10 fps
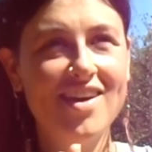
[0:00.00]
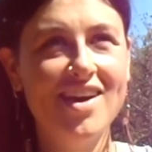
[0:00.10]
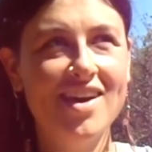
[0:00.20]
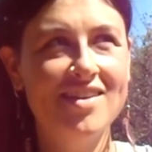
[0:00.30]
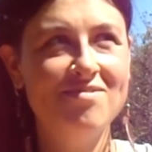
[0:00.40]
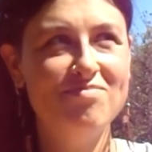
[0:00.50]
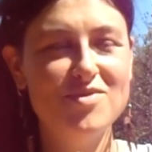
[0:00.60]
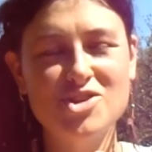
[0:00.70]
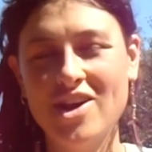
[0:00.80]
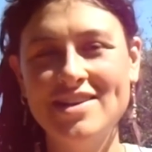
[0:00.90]
and
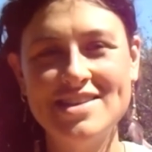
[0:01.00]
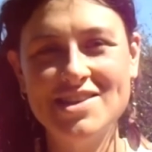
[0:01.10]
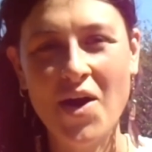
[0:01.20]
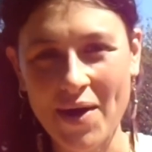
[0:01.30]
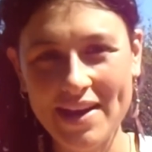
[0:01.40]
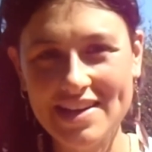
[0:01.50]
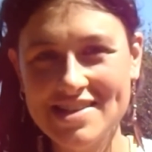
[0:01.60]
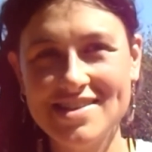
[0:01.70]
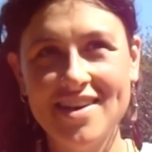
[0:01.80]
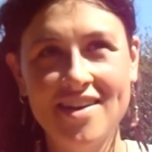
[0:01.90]
shut inside,
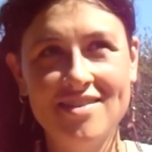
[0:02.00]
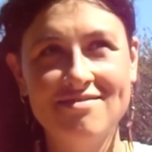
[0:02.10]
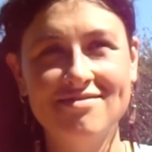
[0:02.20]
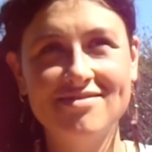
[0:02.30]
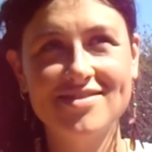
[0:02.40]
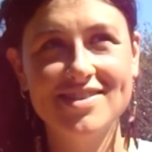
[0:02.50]
and